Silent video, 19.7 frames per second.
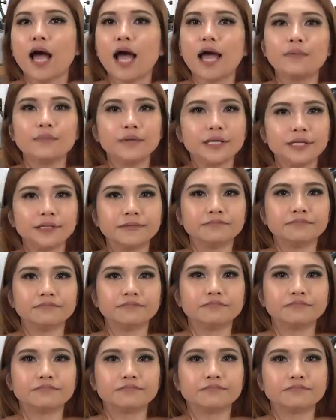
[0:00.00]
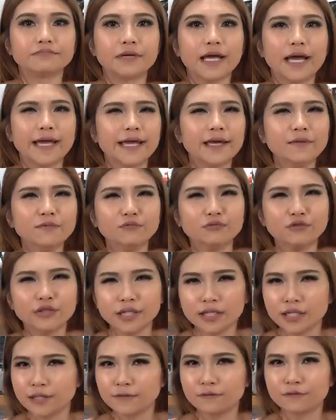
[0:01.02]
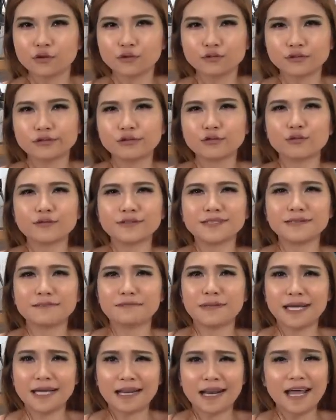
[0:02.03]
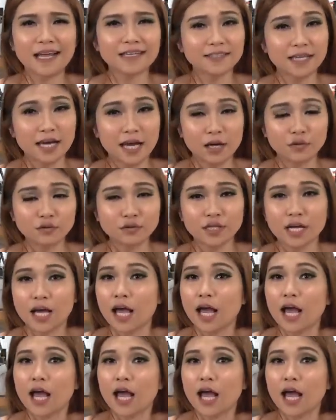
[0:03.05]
I mean, I can't really throw stones in my glass house.